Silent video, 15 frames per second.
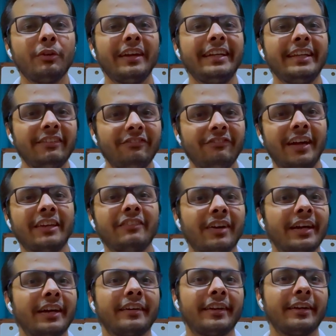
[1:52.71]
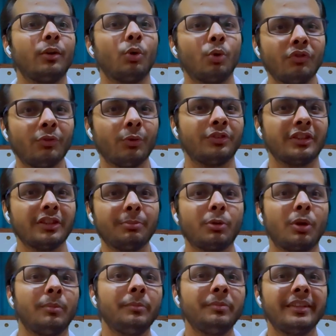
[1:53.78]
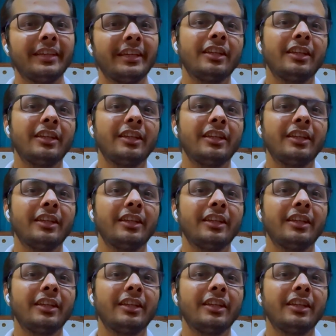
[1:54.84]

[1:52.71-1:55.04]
2500 Codeforces problems